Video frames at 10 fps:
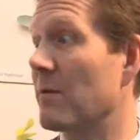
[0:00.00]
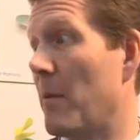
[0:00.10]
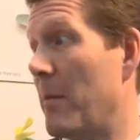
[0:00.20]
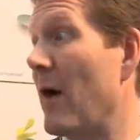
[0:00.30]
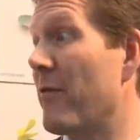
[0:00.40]
of
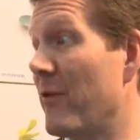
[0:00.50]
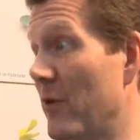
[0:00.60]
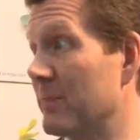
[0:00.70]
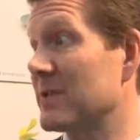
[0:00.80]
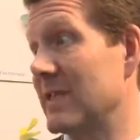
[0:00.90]
about
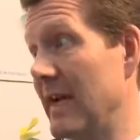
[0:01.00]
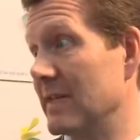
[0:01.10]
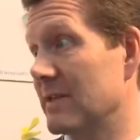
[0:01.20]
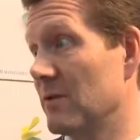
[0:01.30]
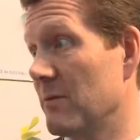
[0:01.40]

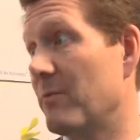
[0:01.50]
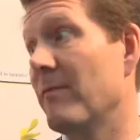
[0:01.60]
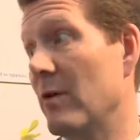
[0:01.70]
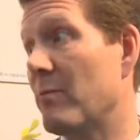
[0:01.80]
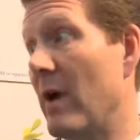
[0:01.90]
30%. So we're
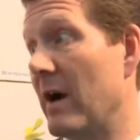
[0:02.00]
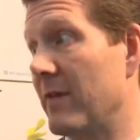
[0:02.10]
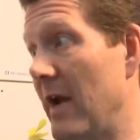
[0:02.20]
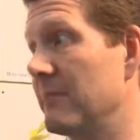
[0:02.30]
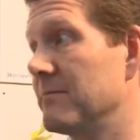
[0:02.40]
very proud of
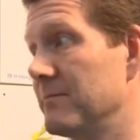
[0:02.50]
that.